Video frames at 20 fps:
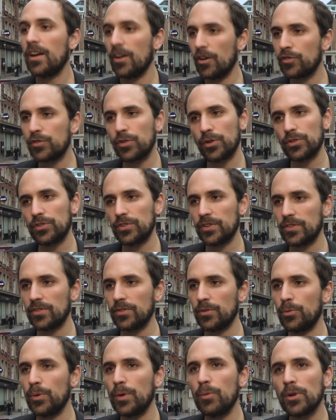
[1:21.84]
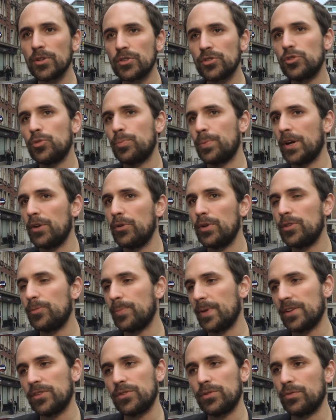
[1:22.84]
Yeah, of course. We wanted to pay
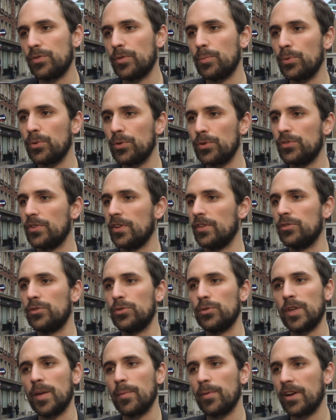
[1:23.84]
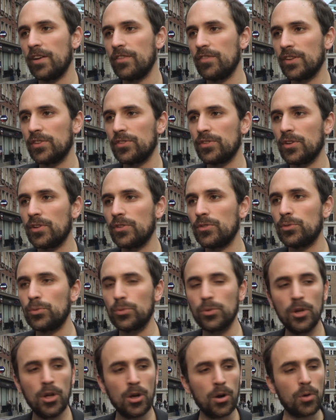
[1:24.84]
respect to the books and to Gabrielle Vincent,
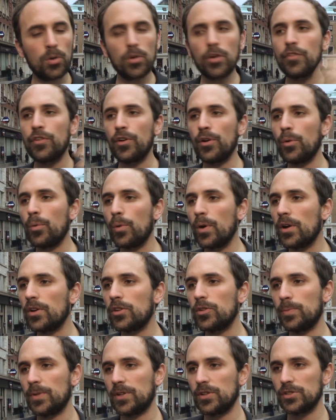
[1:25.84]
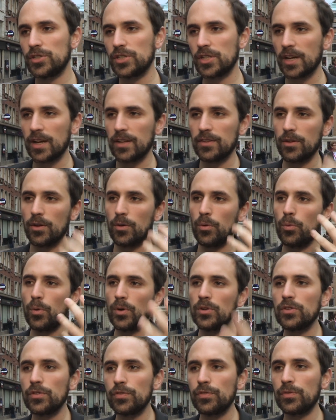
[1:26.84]
to all of her works, because she had a
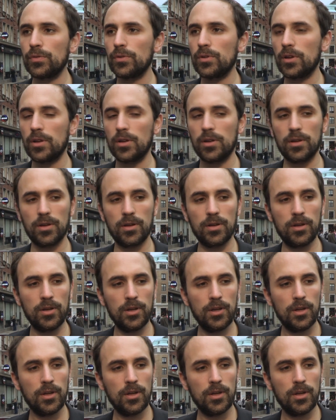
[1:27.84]
wonderful...